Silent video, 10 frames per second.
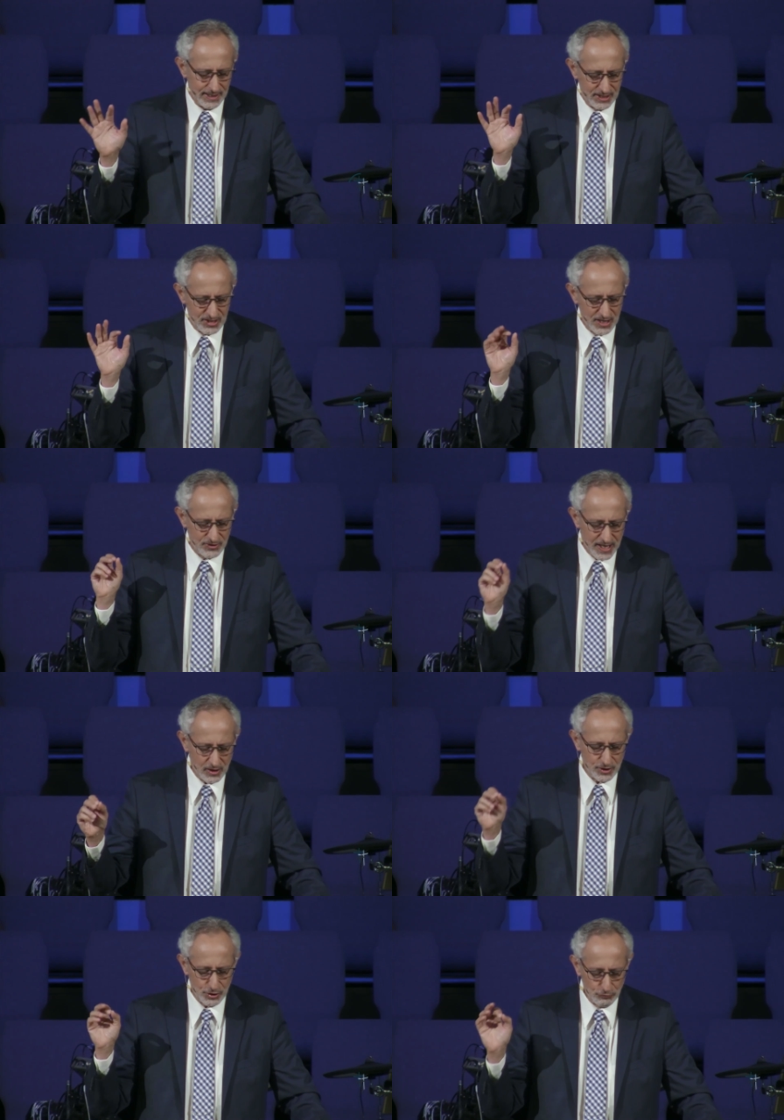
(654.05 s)
He says,
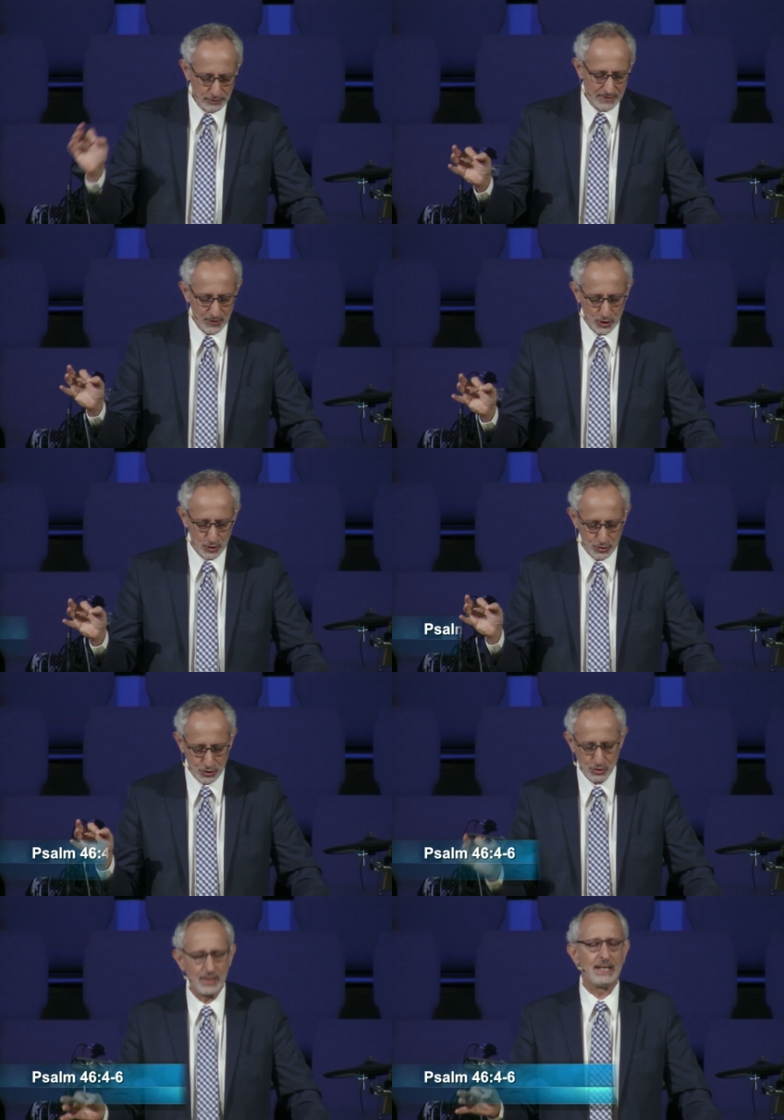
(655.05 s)
There is a river whose
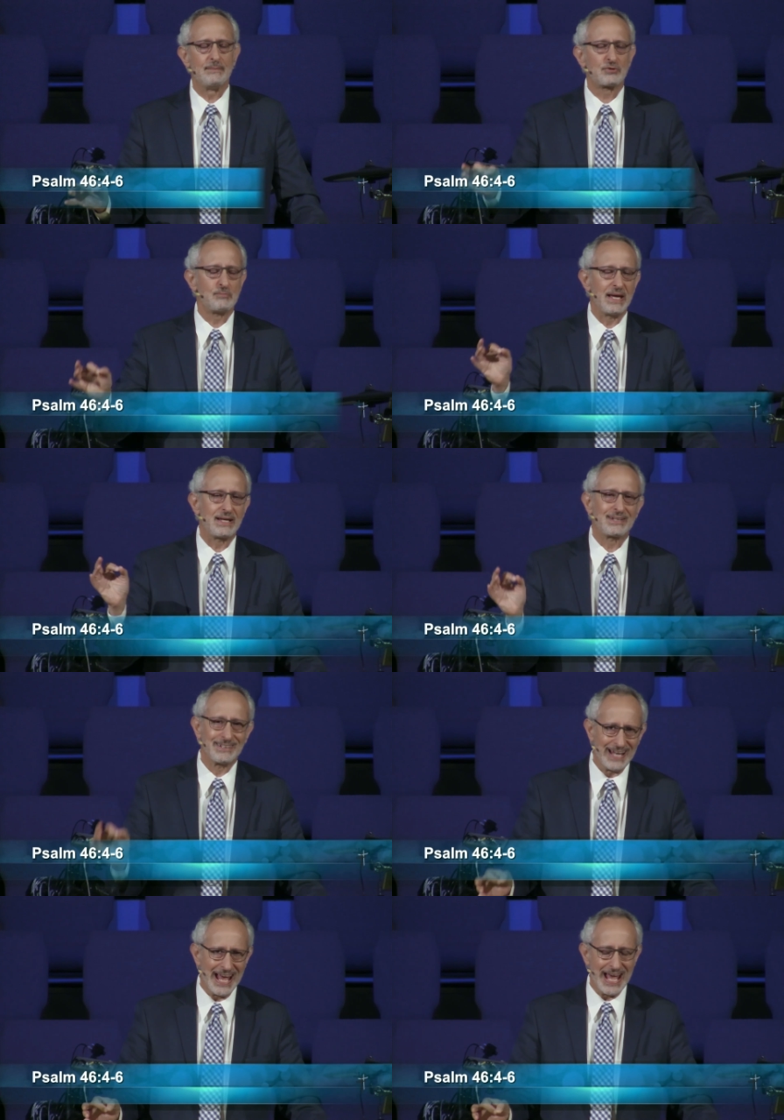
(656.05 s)
streams make
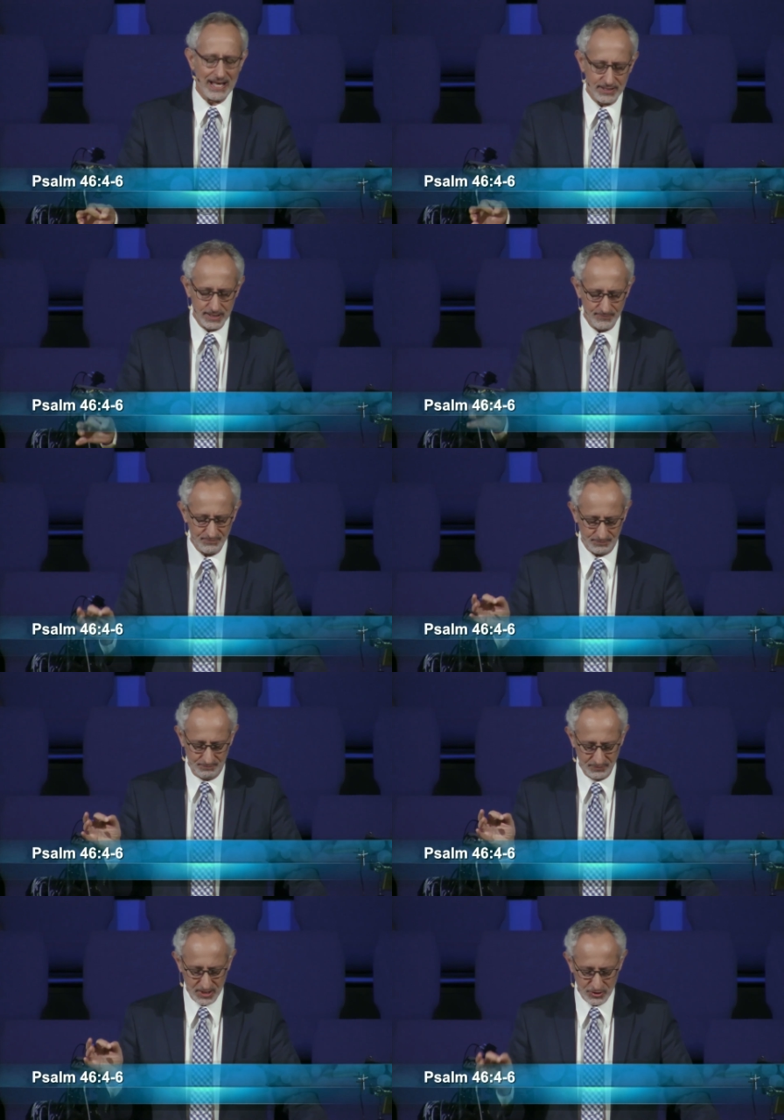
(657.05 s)
glad
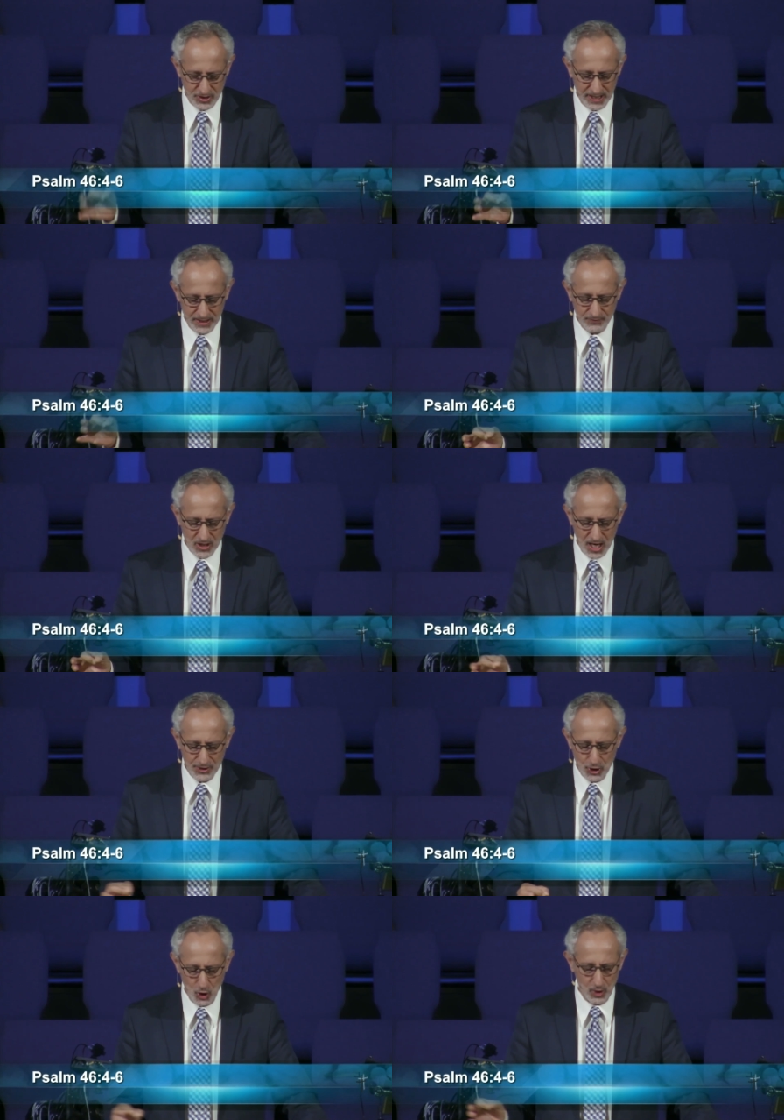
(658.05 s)
the city of
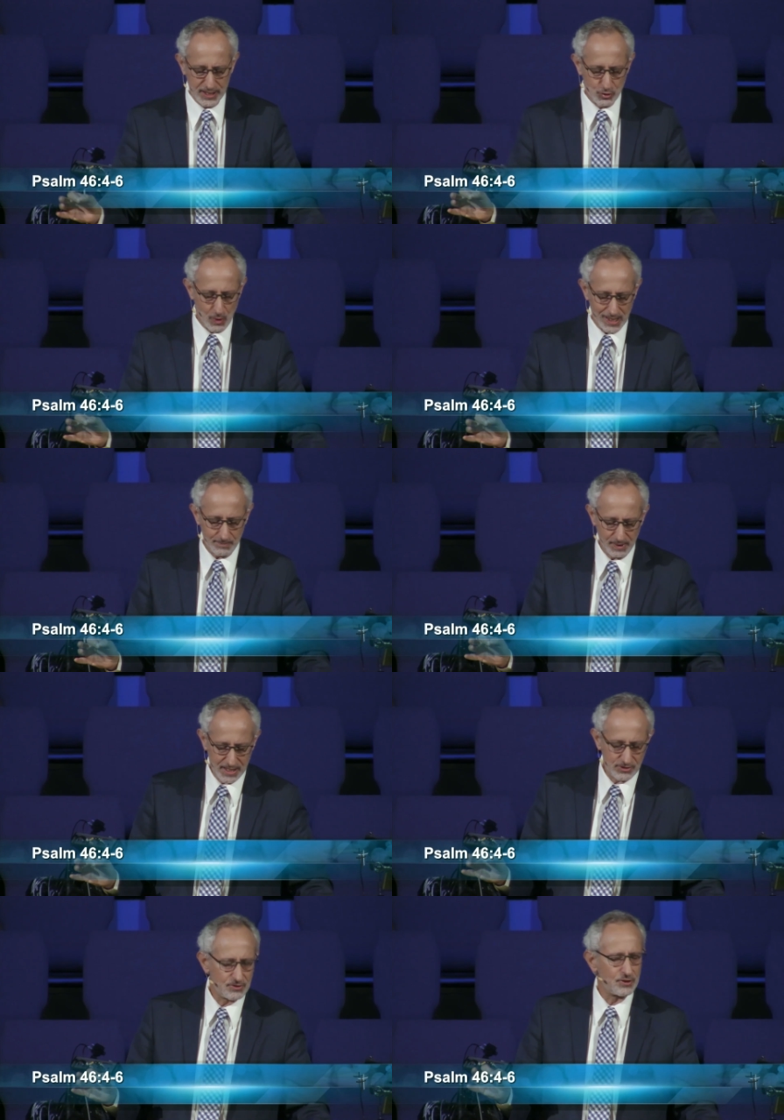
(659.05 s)
God, the holy dwelling
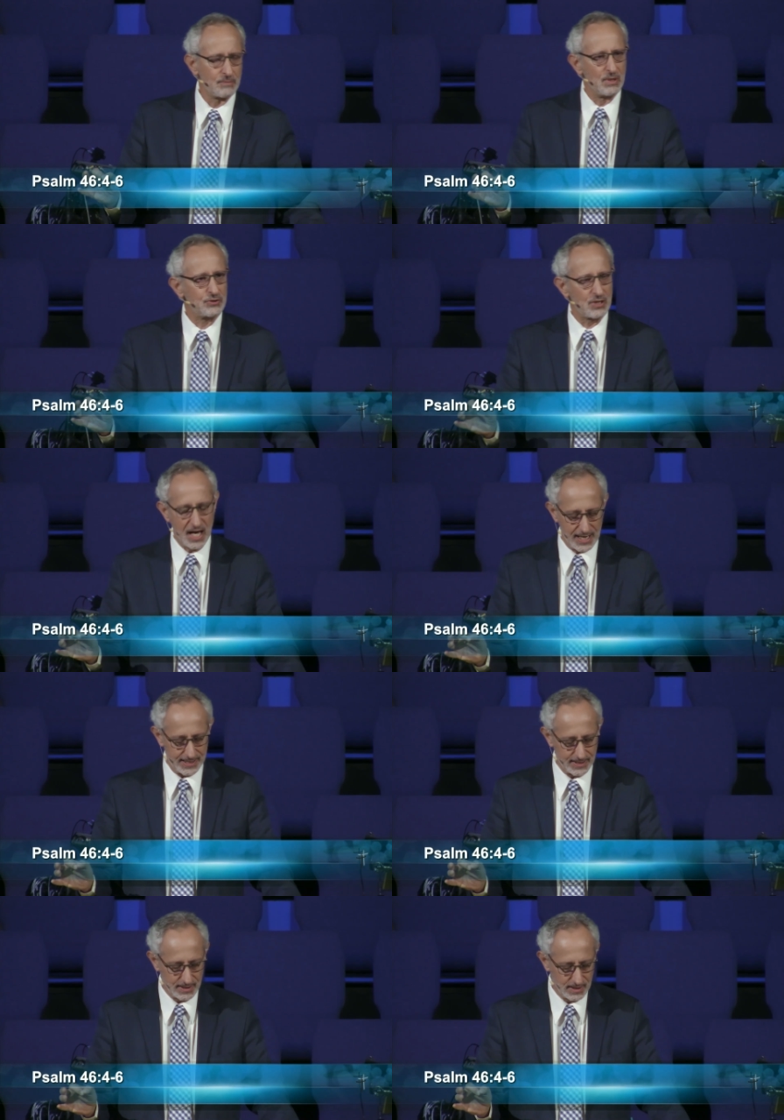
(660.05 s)
places of the Most
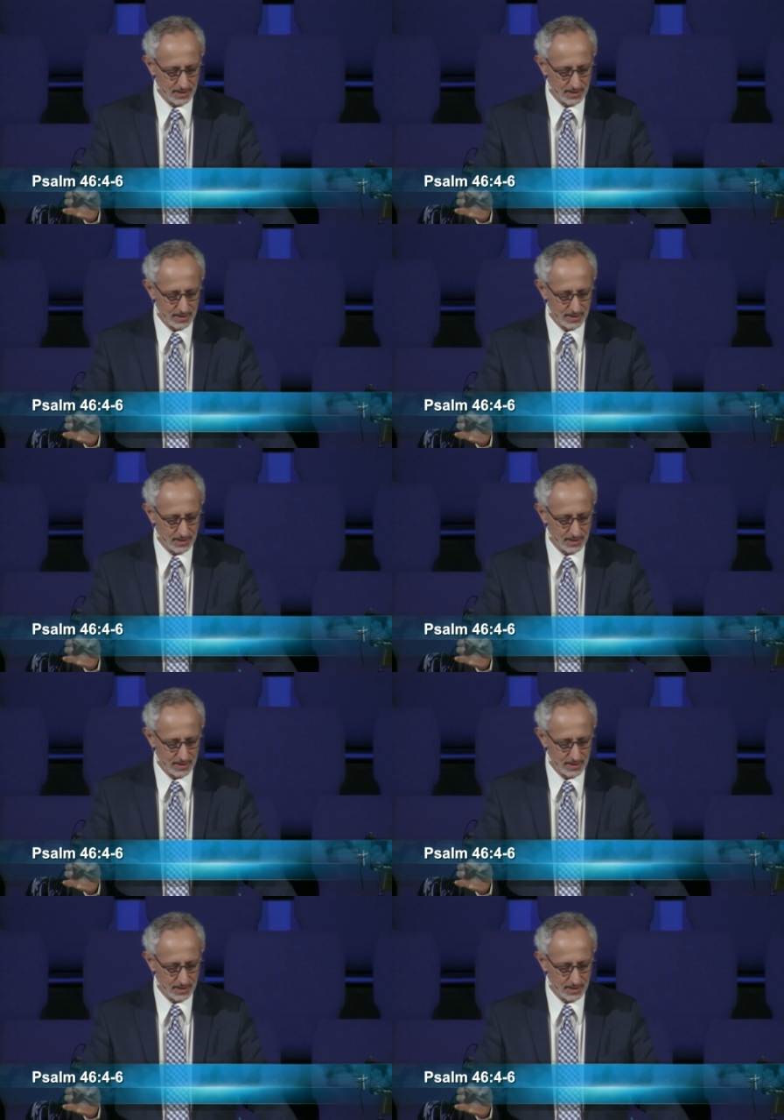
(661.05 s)
High.